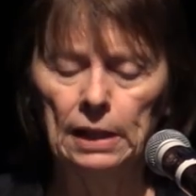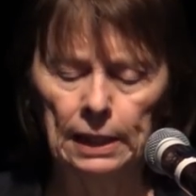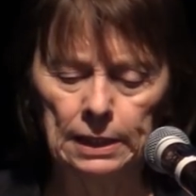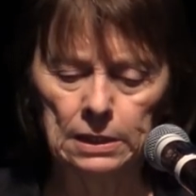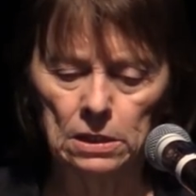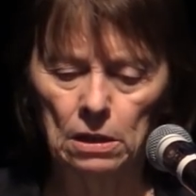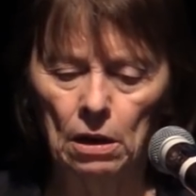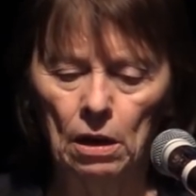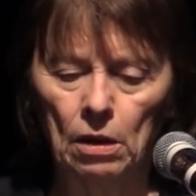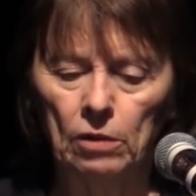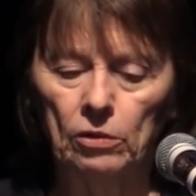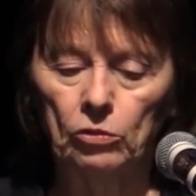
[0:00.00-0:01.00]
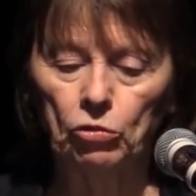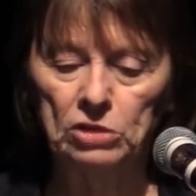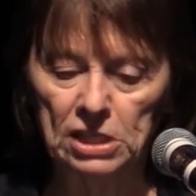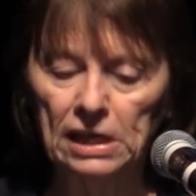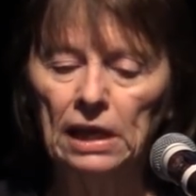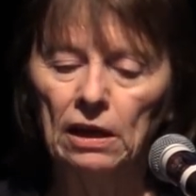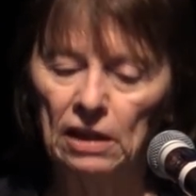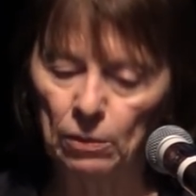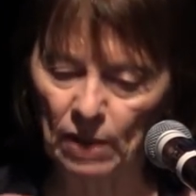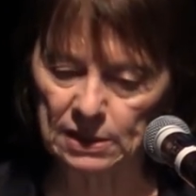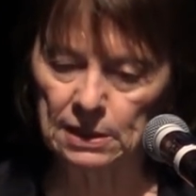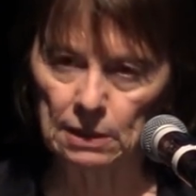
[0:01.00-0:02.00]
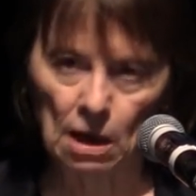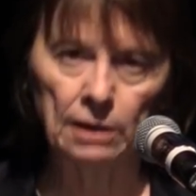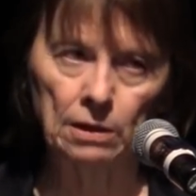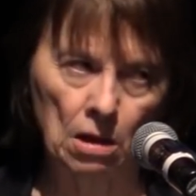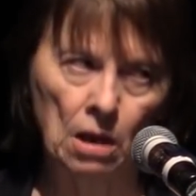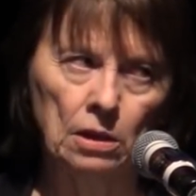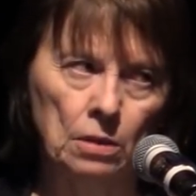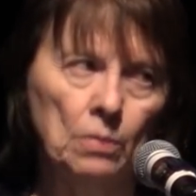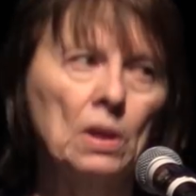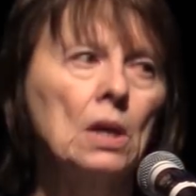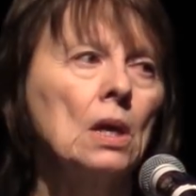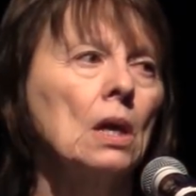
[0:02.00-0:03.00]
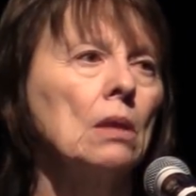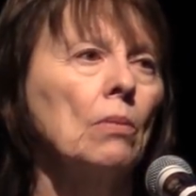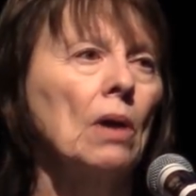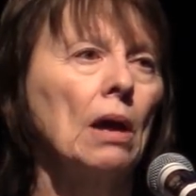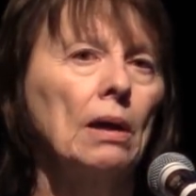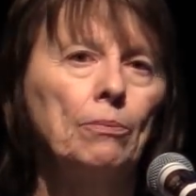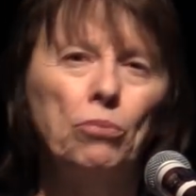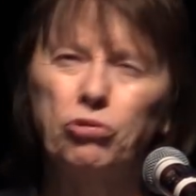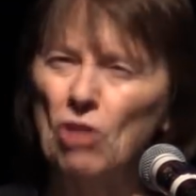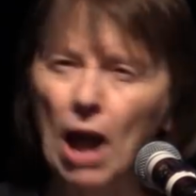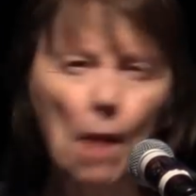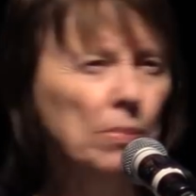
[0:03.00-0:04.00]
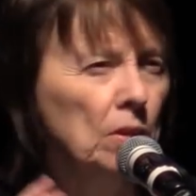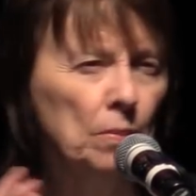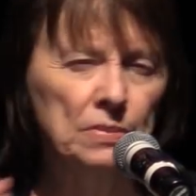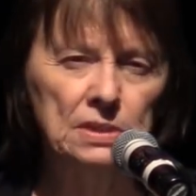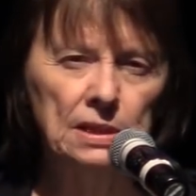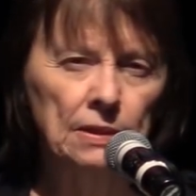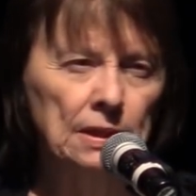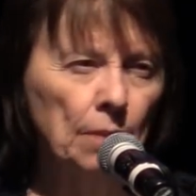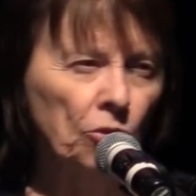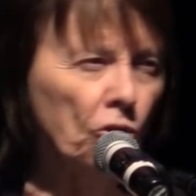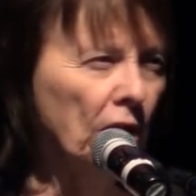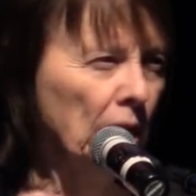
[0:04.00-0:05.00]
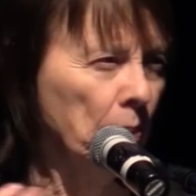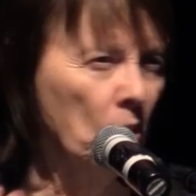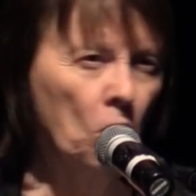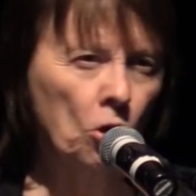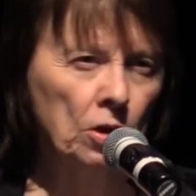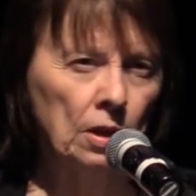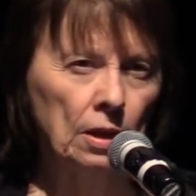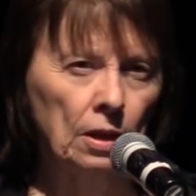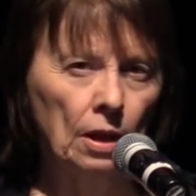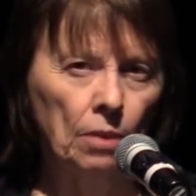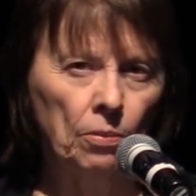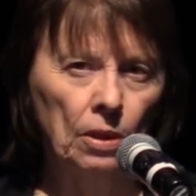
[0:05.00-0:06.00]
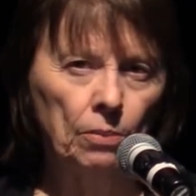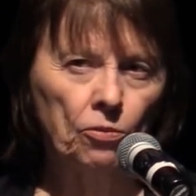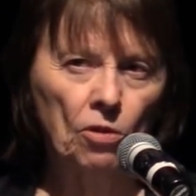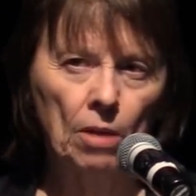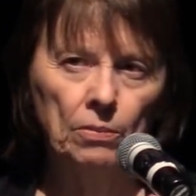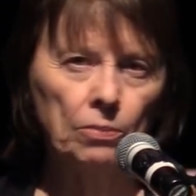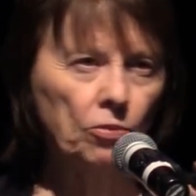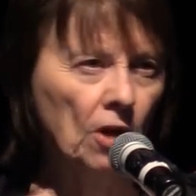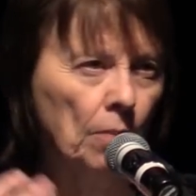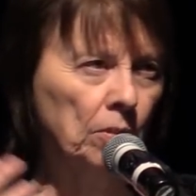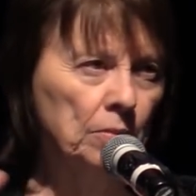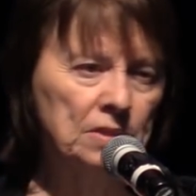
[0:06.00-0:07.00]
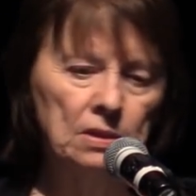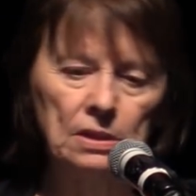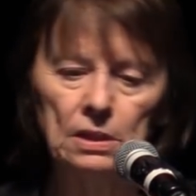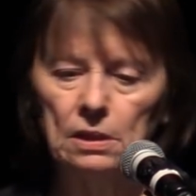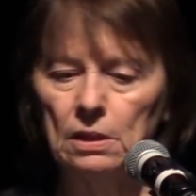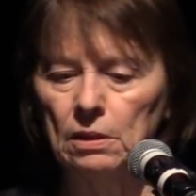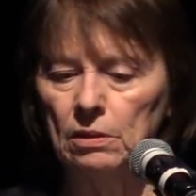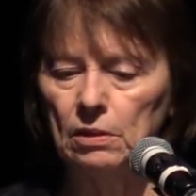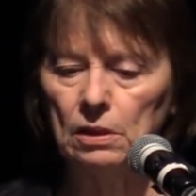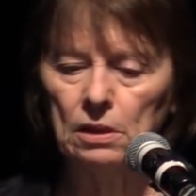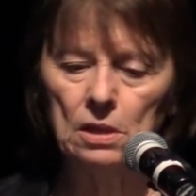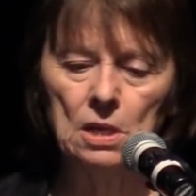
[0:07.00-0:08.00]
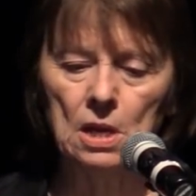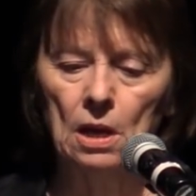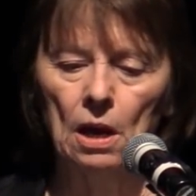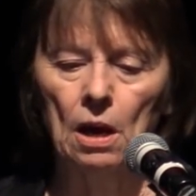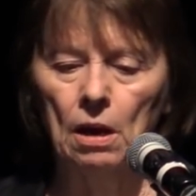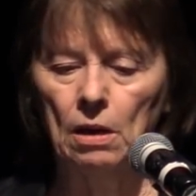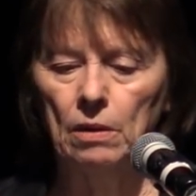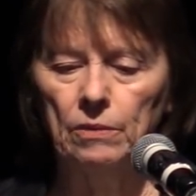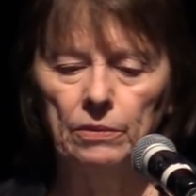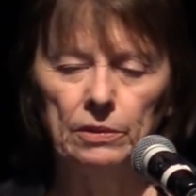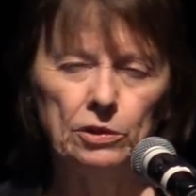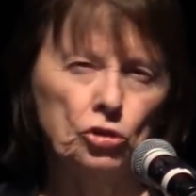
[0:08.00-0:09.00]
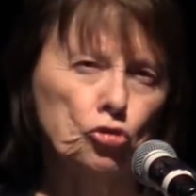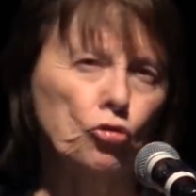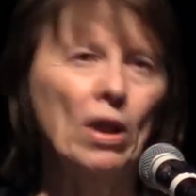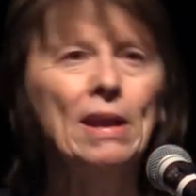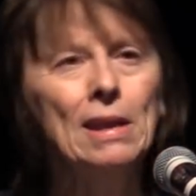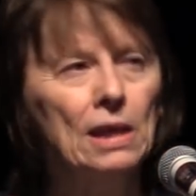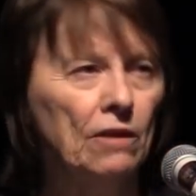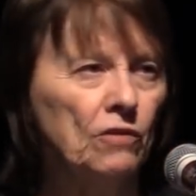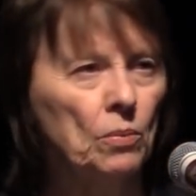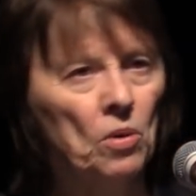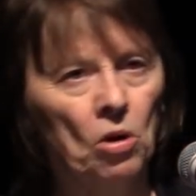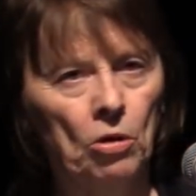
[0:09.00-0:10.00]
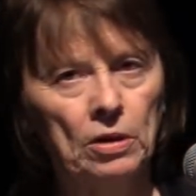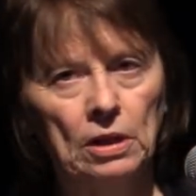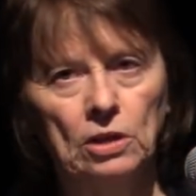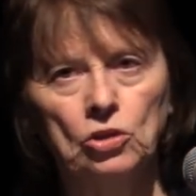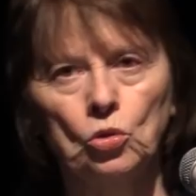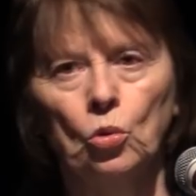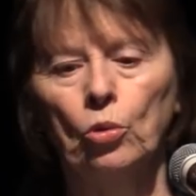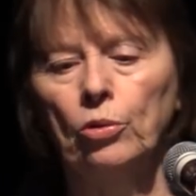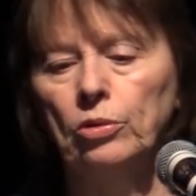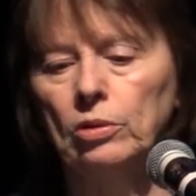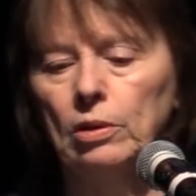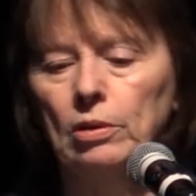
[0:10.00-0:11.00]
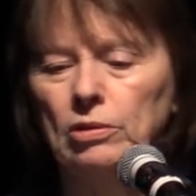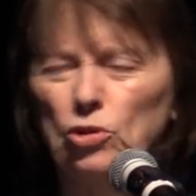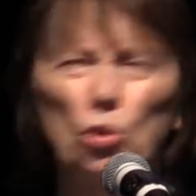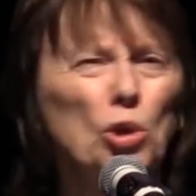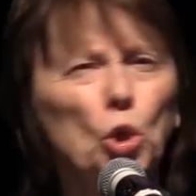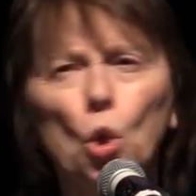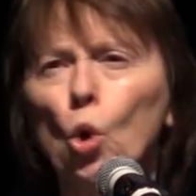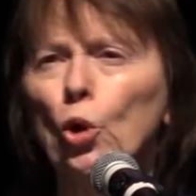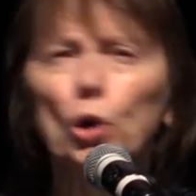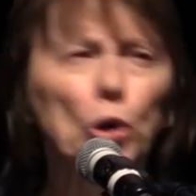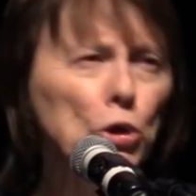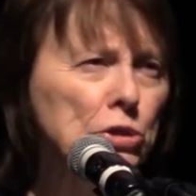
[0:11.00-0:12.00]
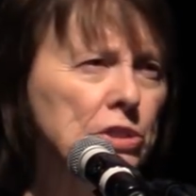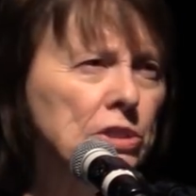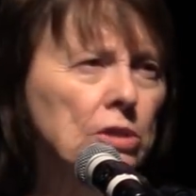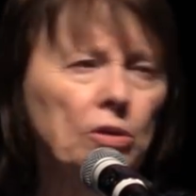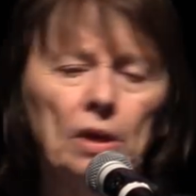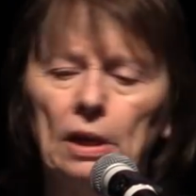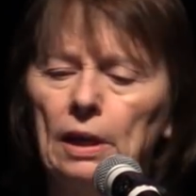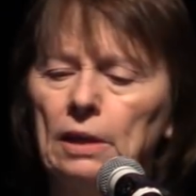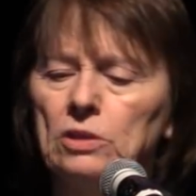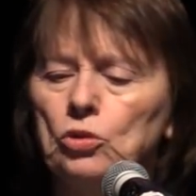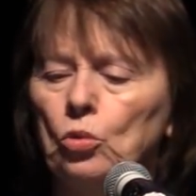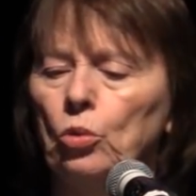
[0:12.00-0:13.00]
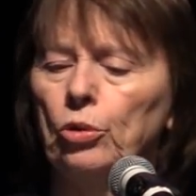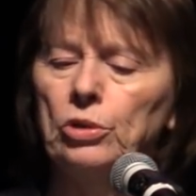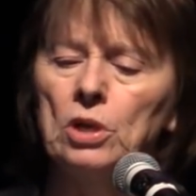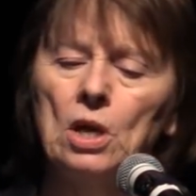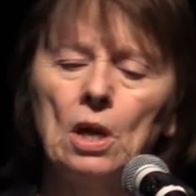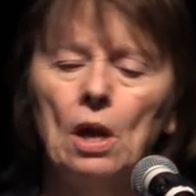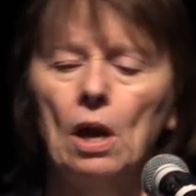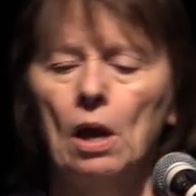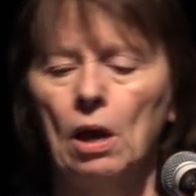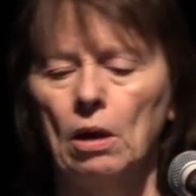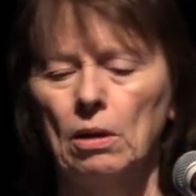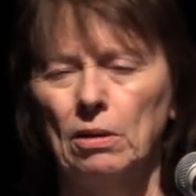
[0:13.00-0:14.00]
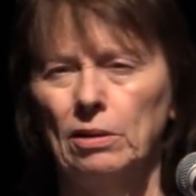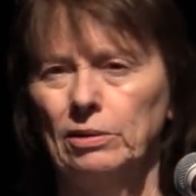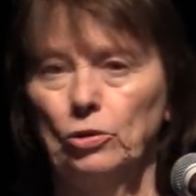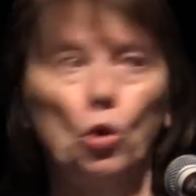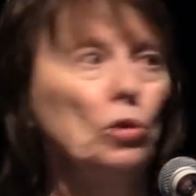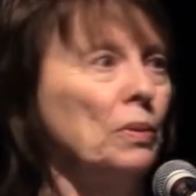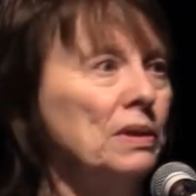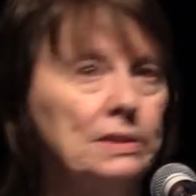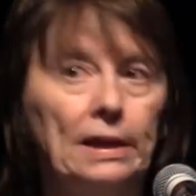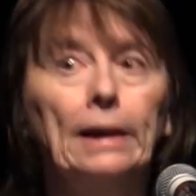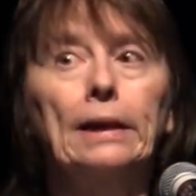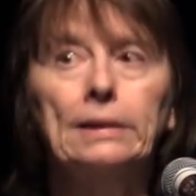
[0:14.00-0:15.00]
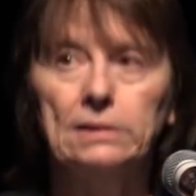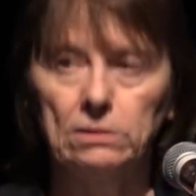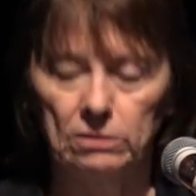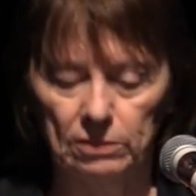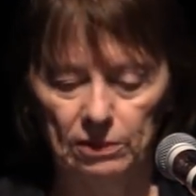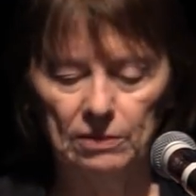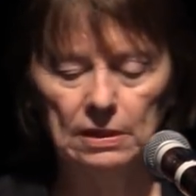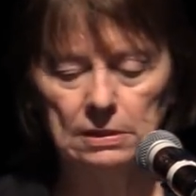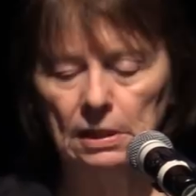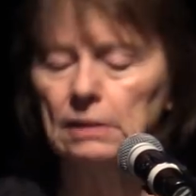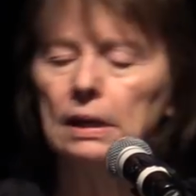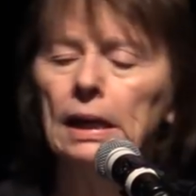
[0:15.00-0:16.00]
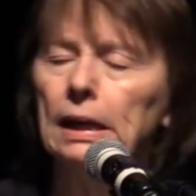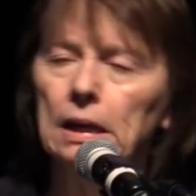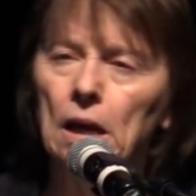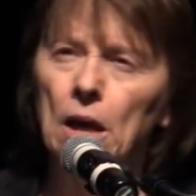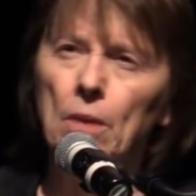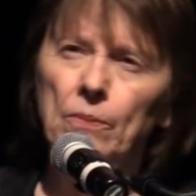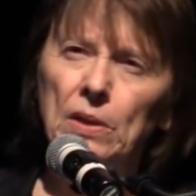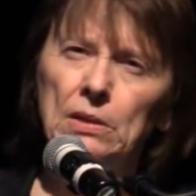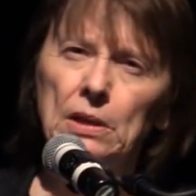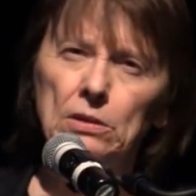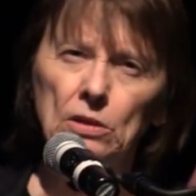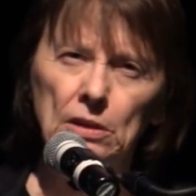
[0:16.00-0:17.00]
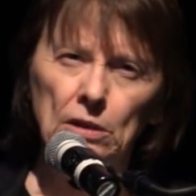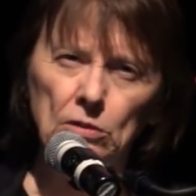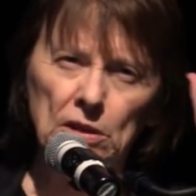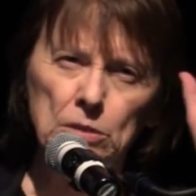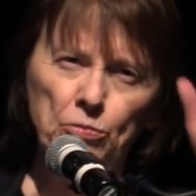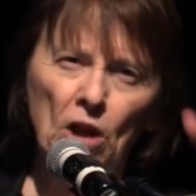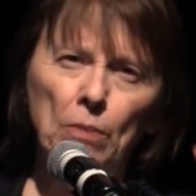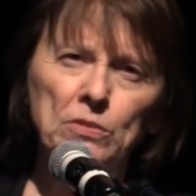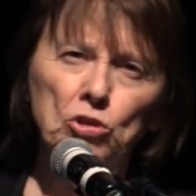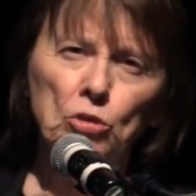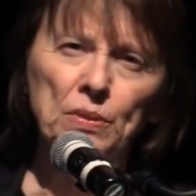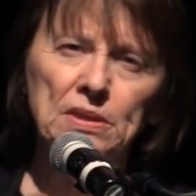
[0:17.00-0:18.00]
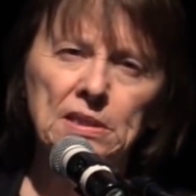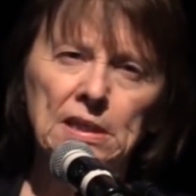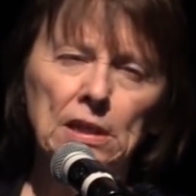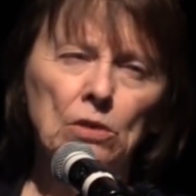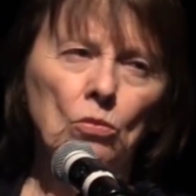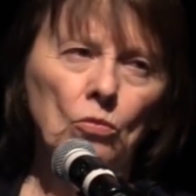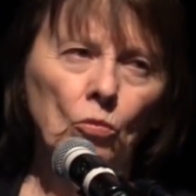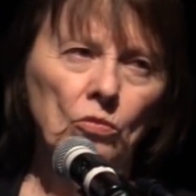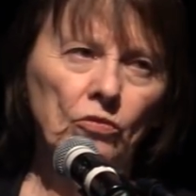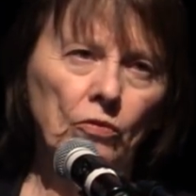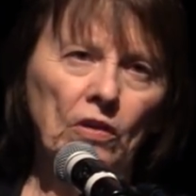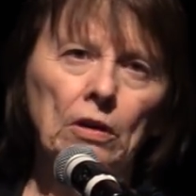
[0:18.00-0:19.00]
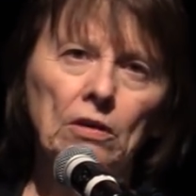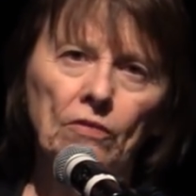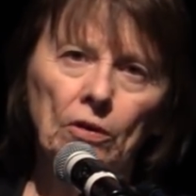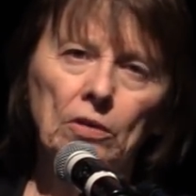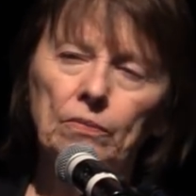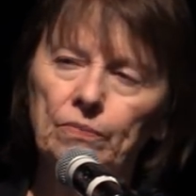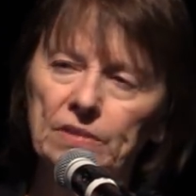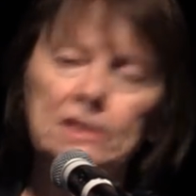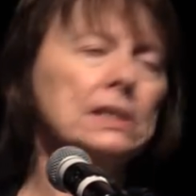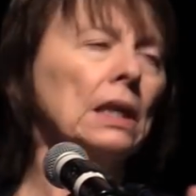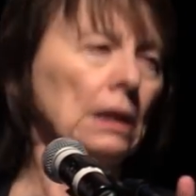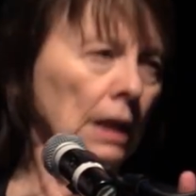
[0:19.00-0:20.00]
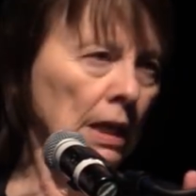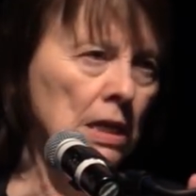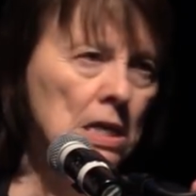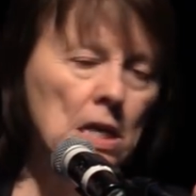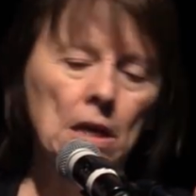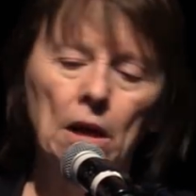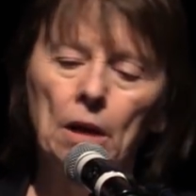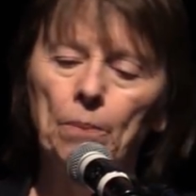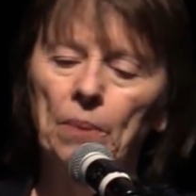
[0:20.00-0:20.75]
in uh, critiquing in my salon column uh, problems in the Democratic Party, uh, pro problems in the the uh, the trending of the party toward uh, toward lawyers, okay, and toward uh, Goldman Sachs and, and, things like that, um, and that, that, these problems could be seen very very distantly, right?